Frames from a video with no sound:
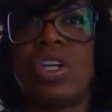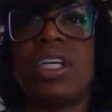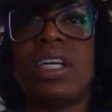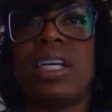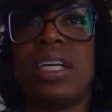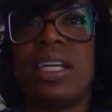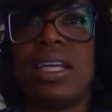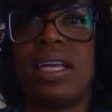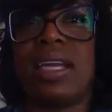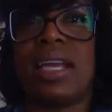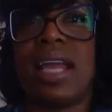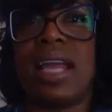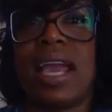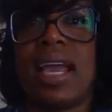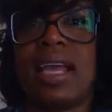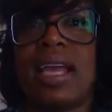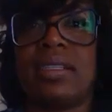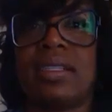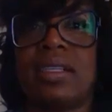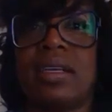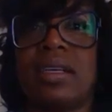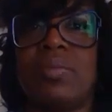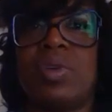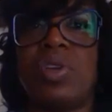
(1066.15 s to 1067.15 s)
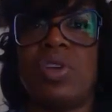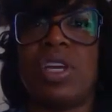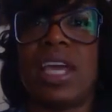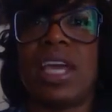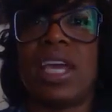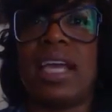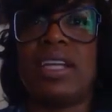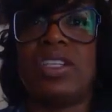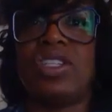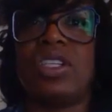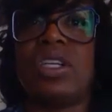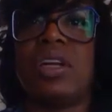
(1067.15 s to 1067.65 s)
could enhance
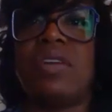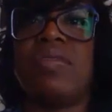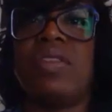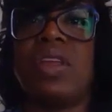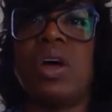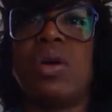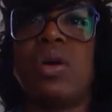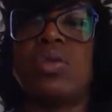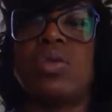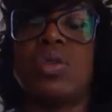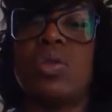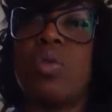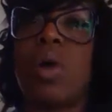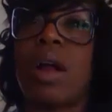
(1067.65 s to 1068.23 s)
communication of those who